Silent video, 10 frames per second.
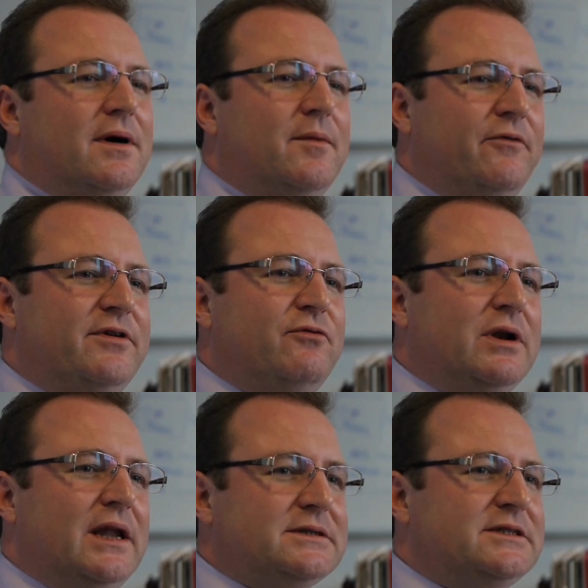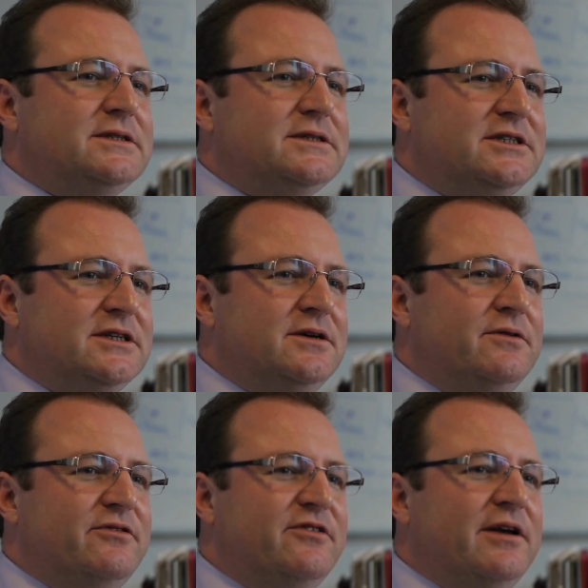I'm obviously reluctant
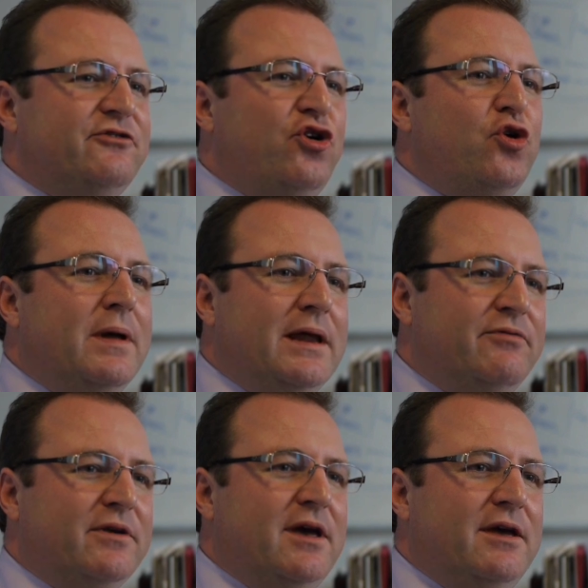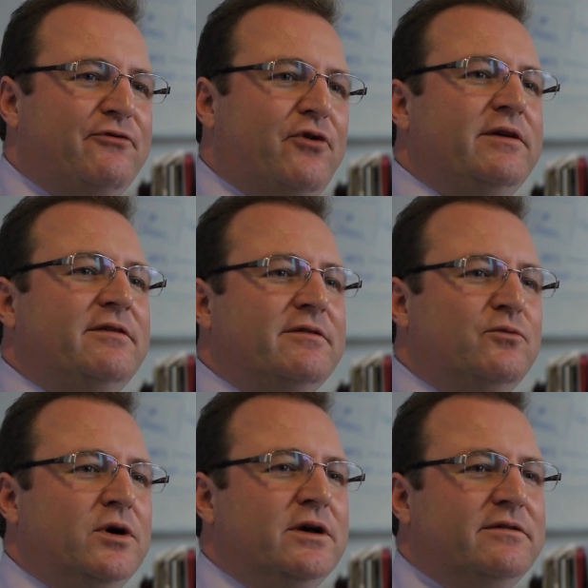to say too many of the key phrases
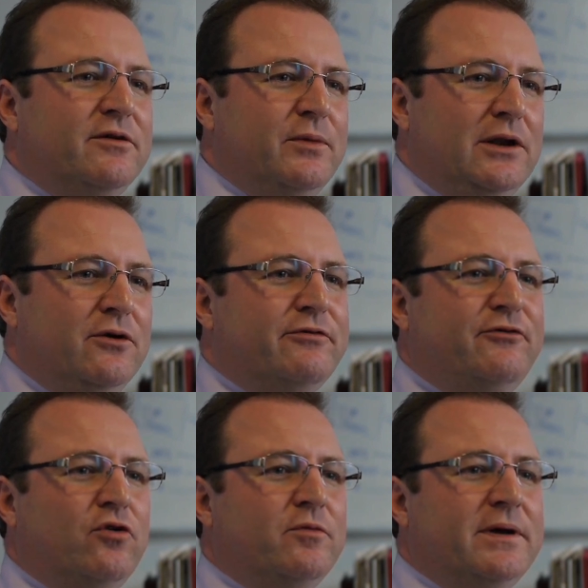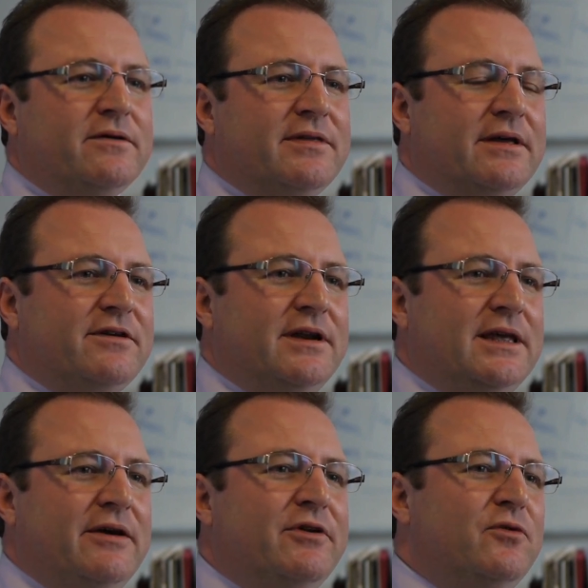and words that we look for because that's going
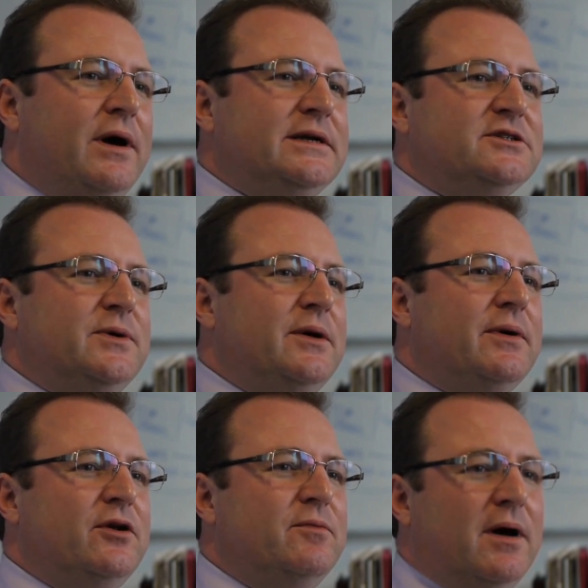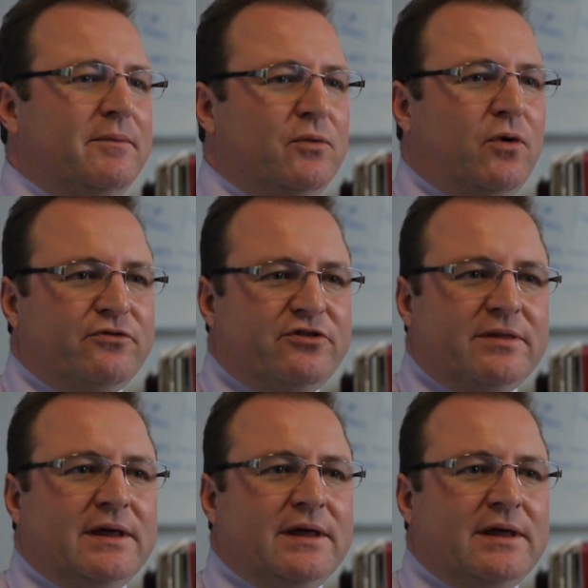to give it away to anyone who might be watching